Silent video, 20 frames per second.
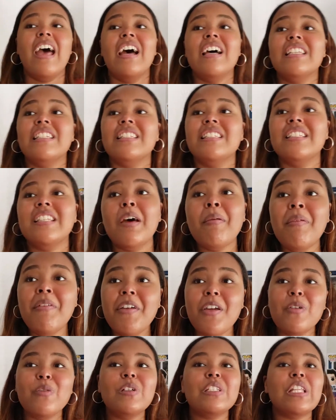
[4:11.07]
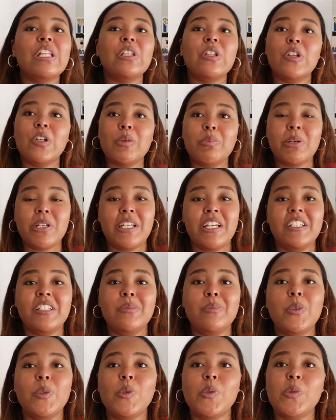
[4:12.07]
Some of it was a little
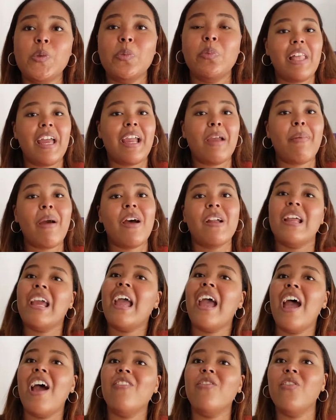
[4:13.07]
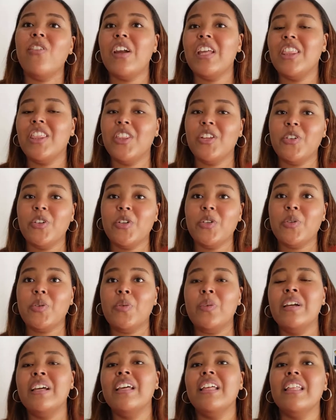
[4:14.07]
predictable. Like about halfway
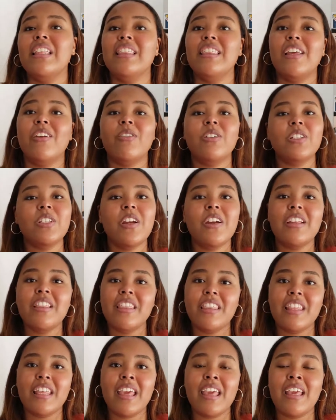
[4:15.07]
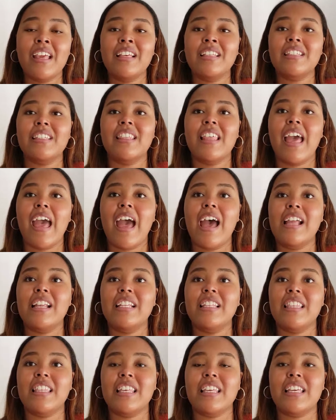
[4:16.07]
through, there were certain things that
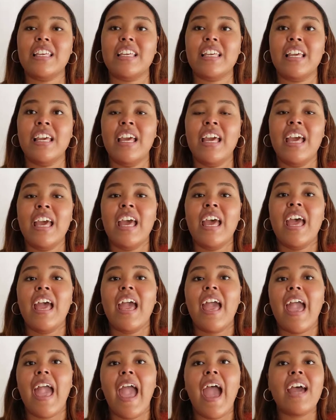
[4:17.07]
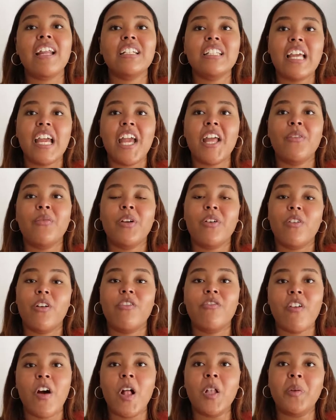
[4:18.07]
the Adelaide we were
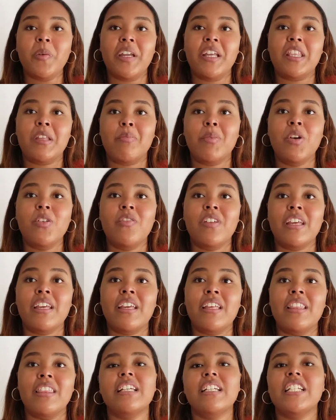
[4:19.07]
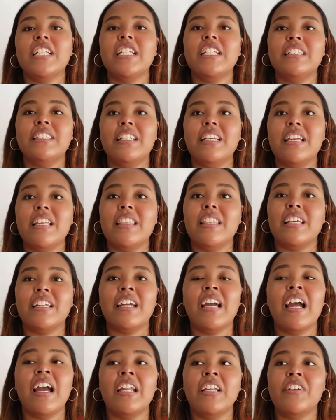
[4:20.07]
following in the movie that she did that
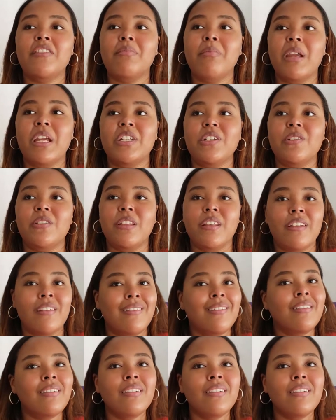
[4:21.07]
kind of made you think,